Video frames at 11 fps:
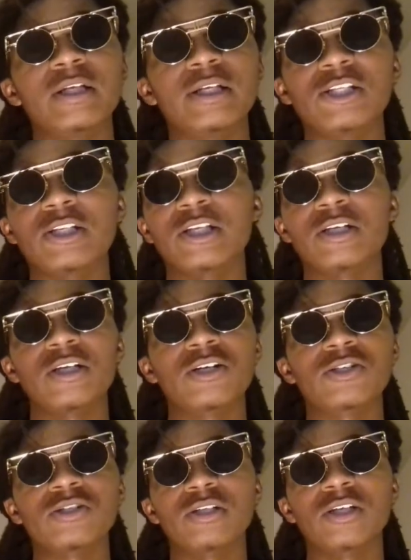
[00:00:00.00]
than
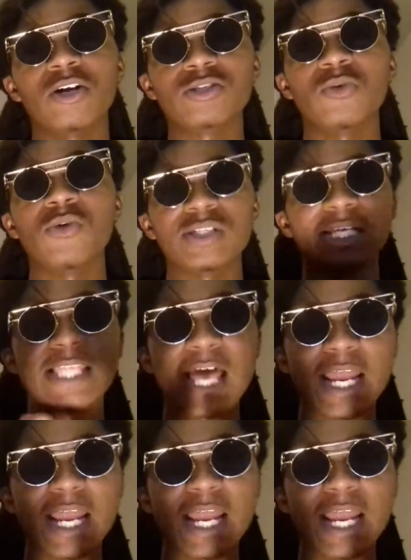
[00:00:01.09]
Naruto was at